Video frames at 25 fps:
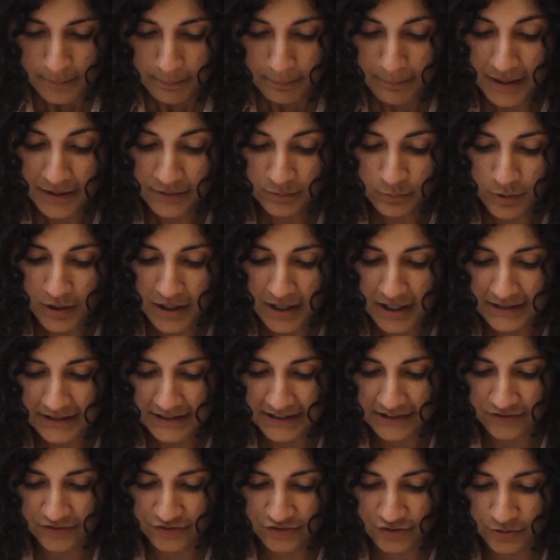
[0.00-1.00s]
Manwar
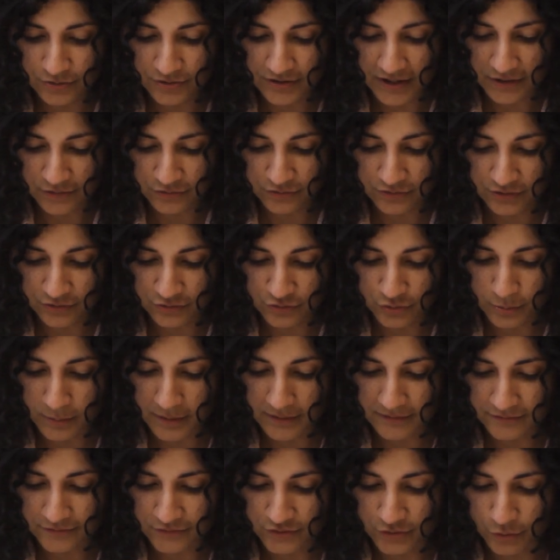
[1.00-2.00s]
Ali's
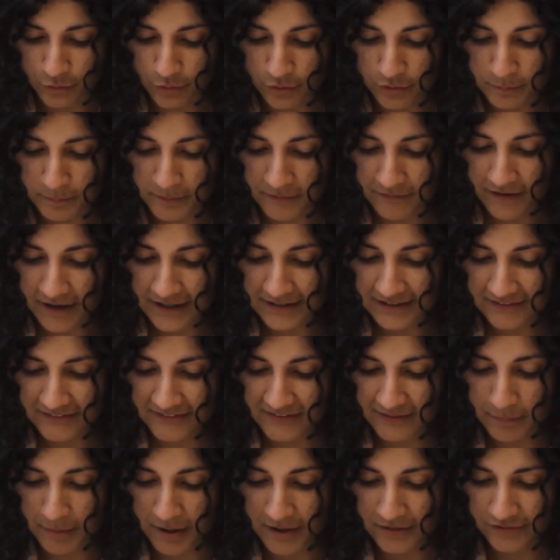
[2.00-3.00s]
2012 talk provided
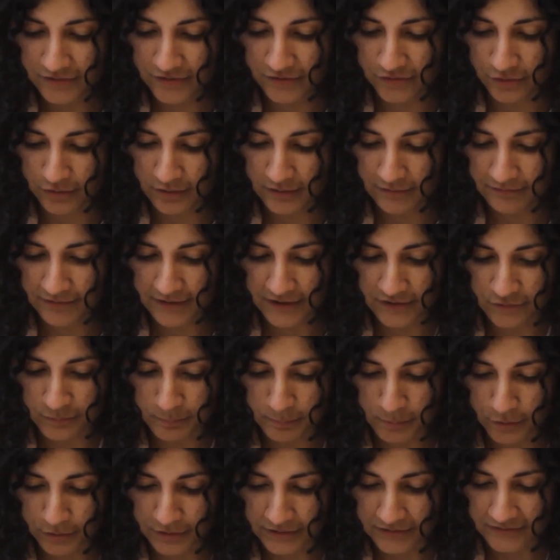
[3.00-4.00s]
some answers on the first
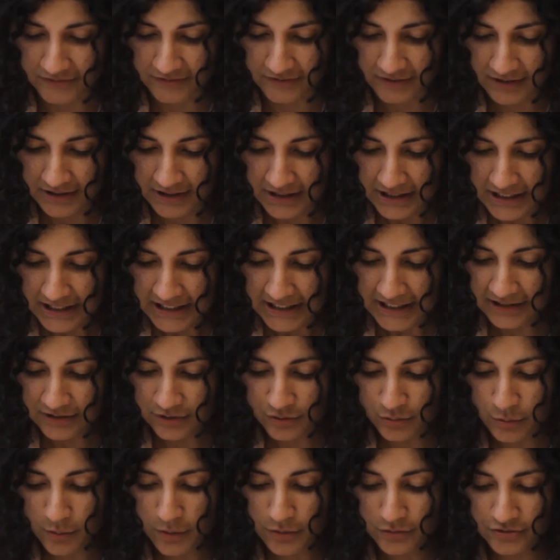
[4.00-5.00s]
point. He
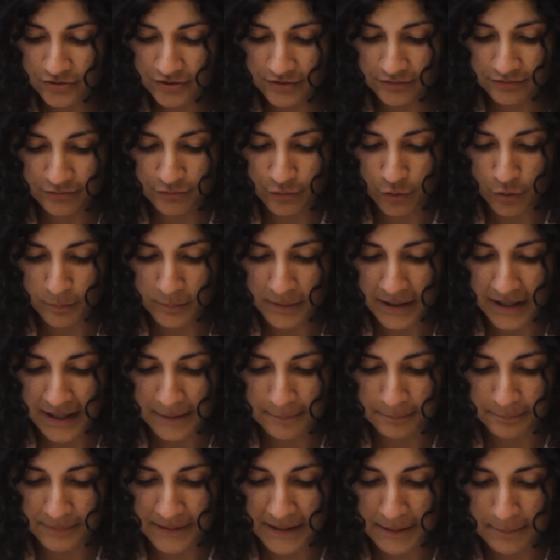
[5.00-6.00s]
had quoted former
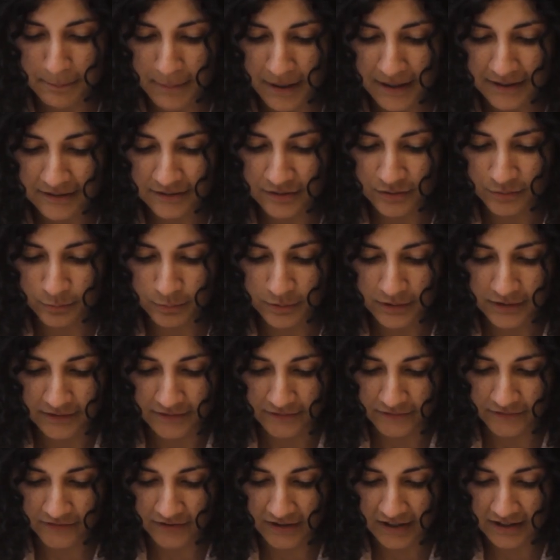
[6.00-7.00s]
MP Michael
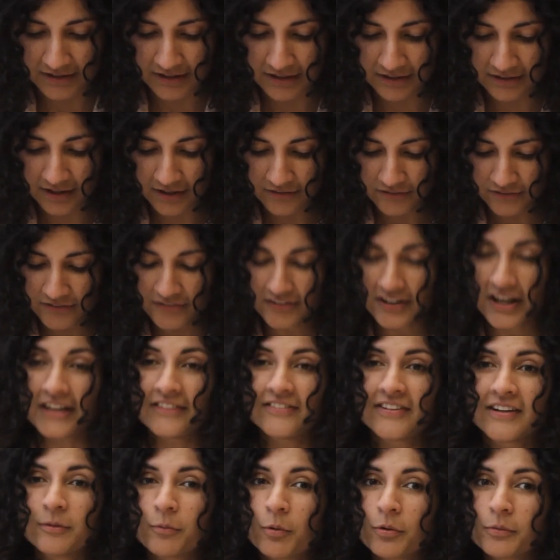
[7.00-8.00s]
Wills in
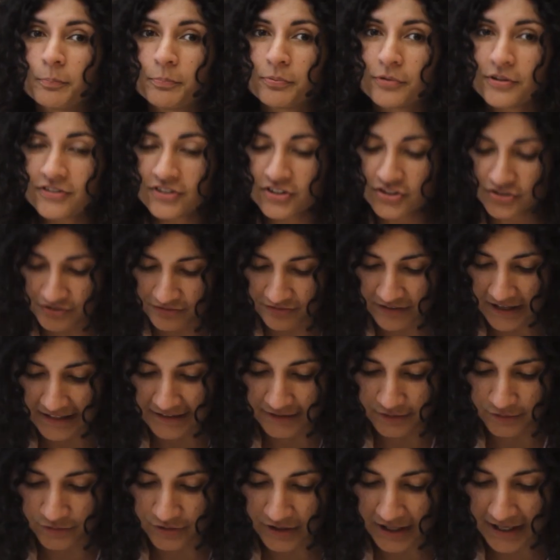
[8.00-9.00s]
enunciating what British
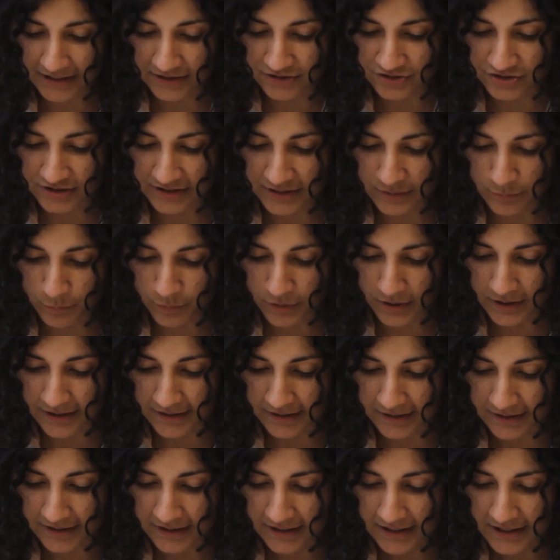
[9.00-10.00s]
values actually
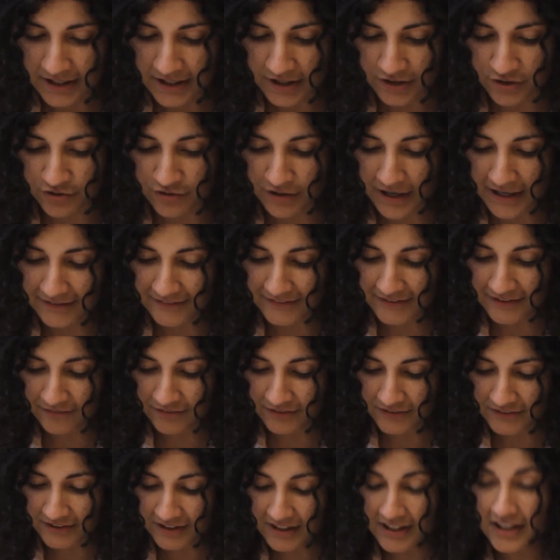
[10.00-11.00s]
were,
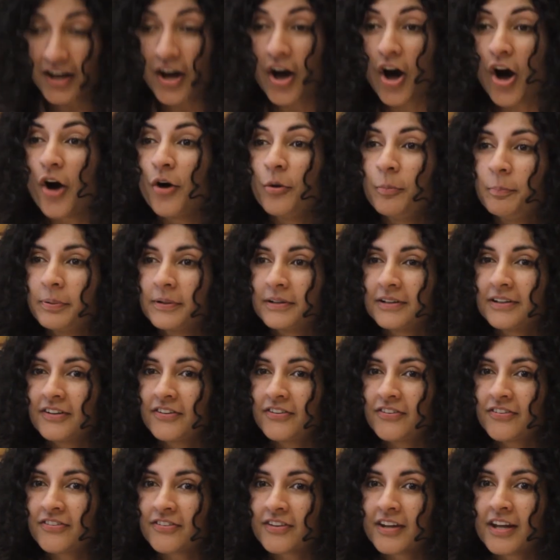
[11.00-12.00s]
creativity,
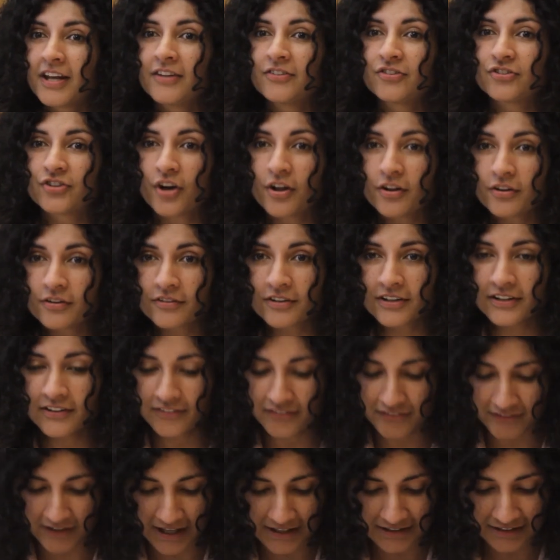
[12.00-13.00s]
openness,
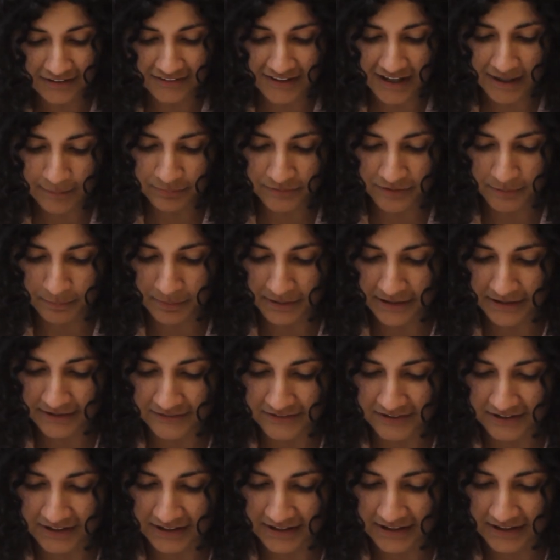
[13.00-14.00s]
tolerance and
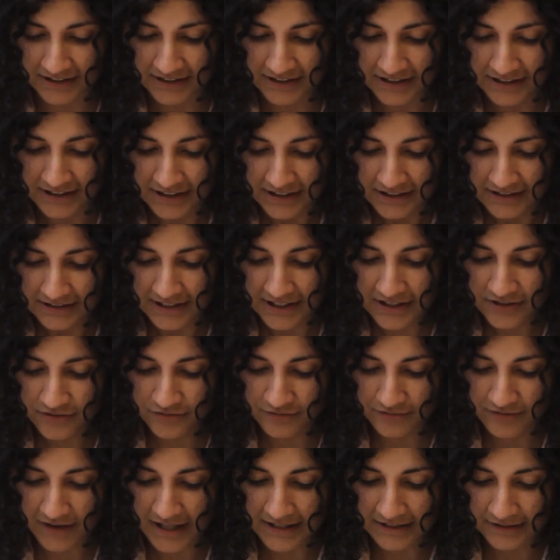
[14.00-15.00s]
adaptability.
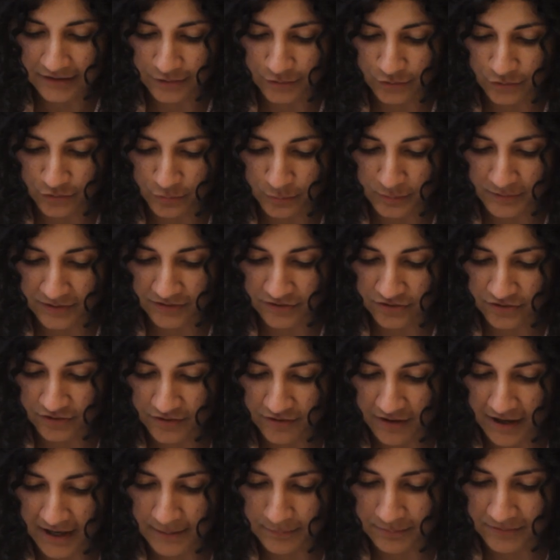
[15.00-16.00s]
These values were
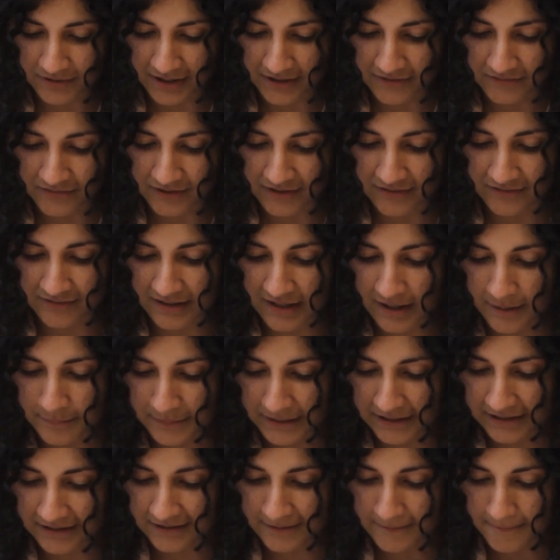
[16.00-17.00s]
described as
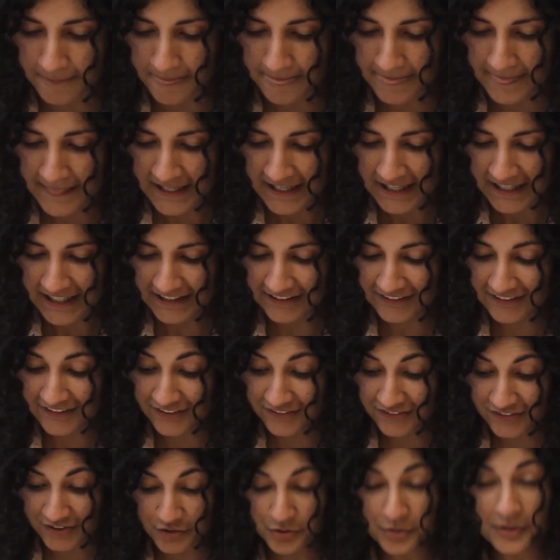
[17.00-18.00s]
Islamic. In
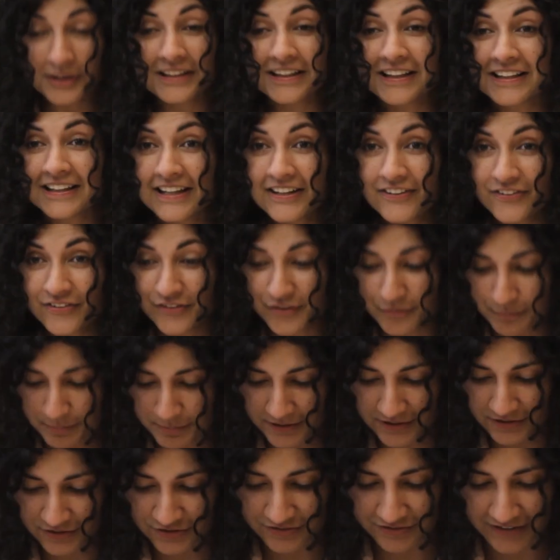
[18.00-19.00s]
continuing the list of
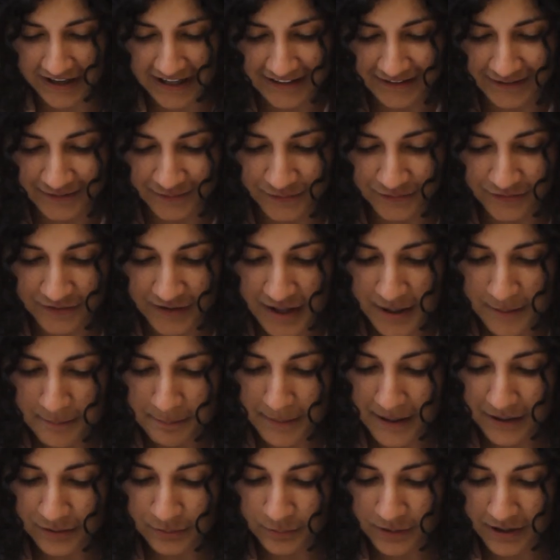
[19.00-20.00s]
British values,
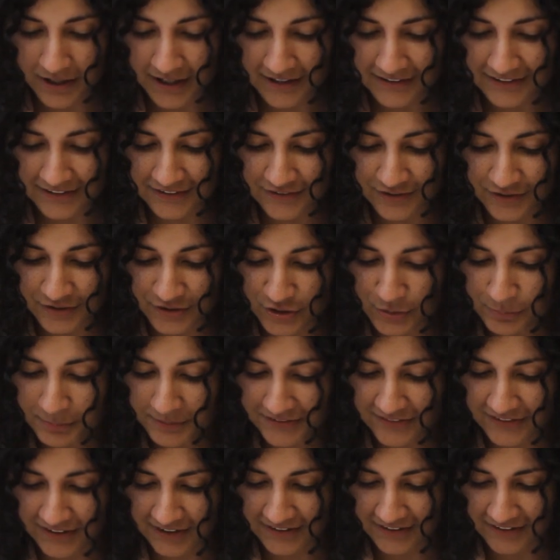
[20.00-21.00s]
Manwar added
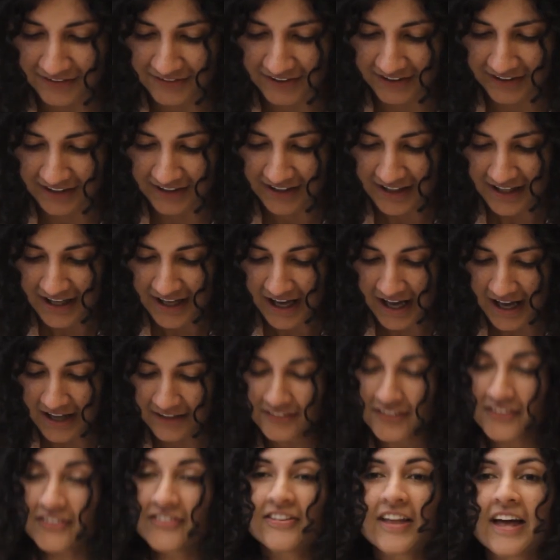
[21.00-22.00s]
human dignity,
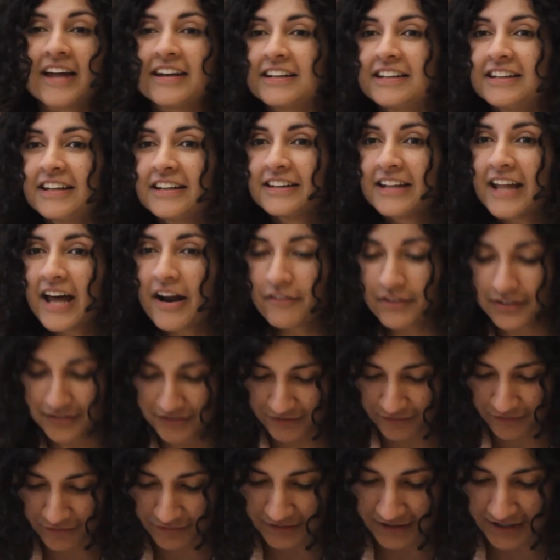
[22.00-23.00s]
understanding the
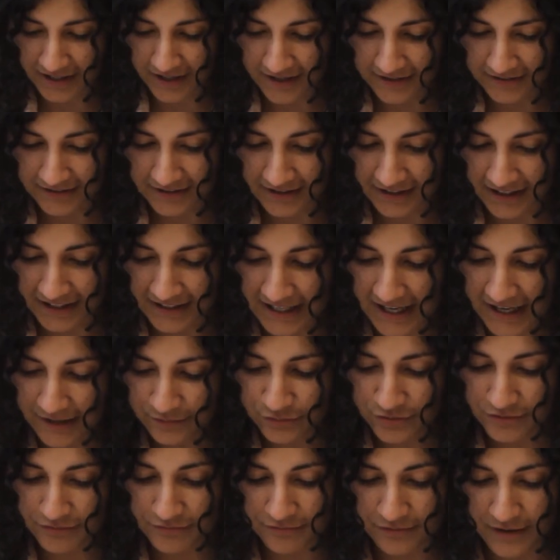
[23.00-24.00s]
narrative of the other and
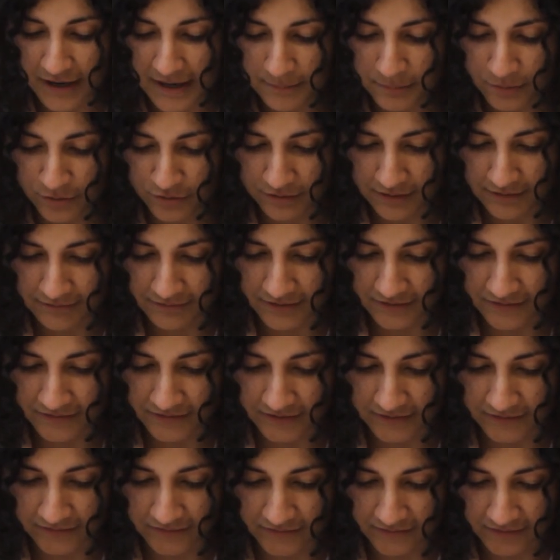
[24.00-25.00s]
how to frame
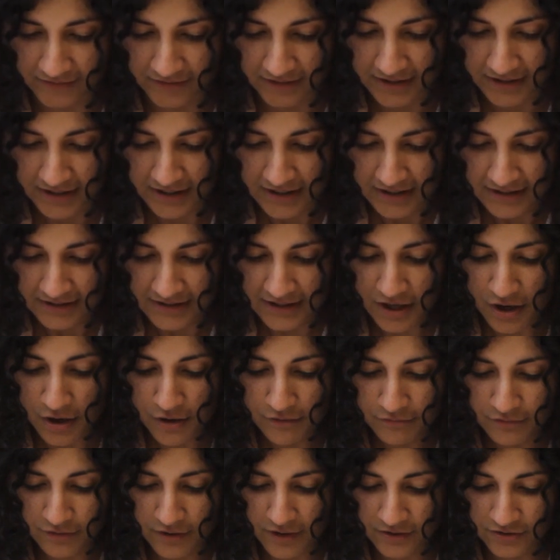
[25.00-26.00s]
grievances. The
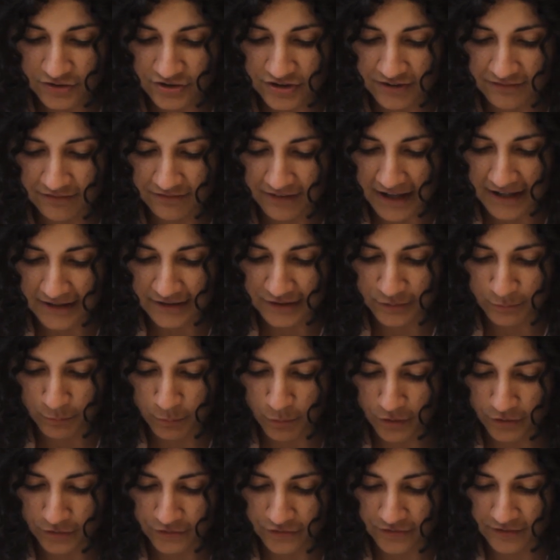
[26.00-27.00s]
overarching
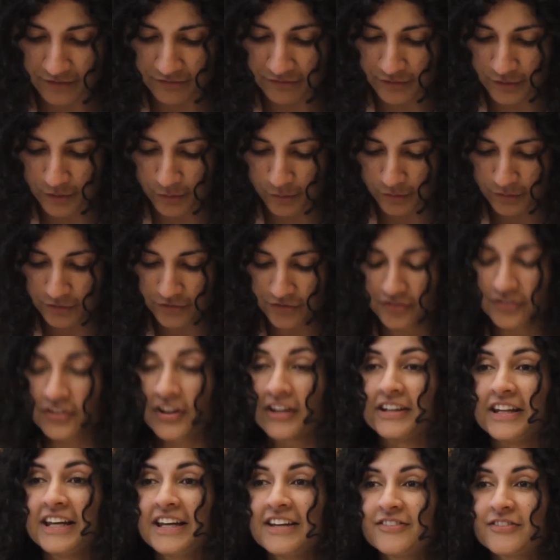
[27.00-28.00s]
value was, of course,
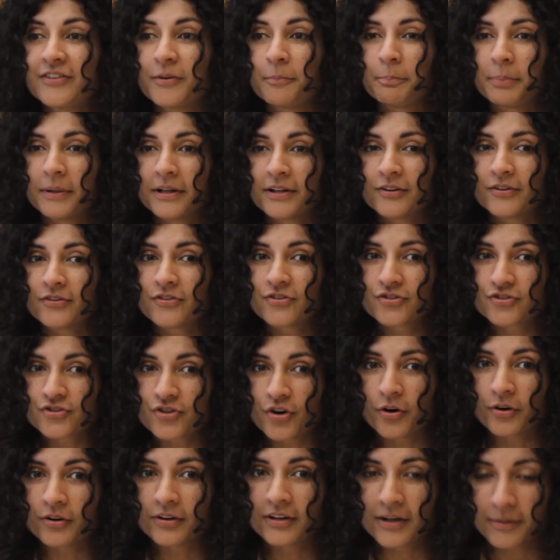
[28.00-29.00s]
the need to build
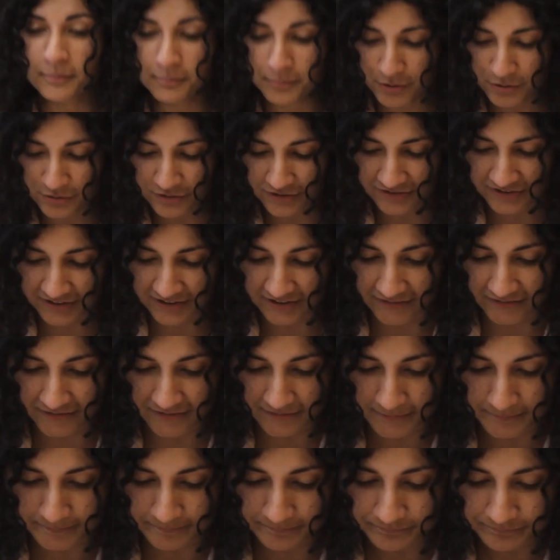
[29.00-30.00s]
strong
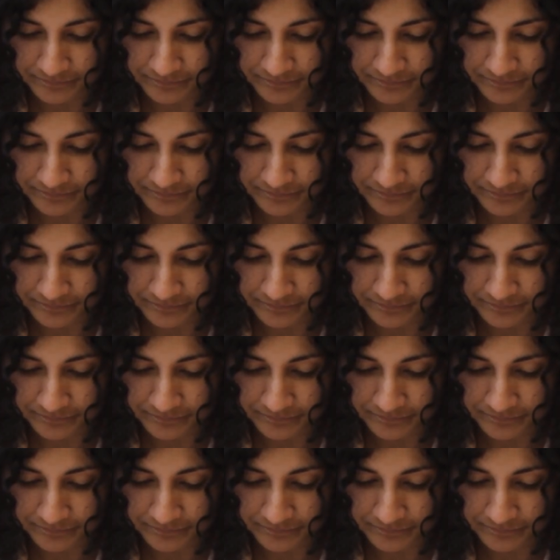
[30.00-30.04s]
communities.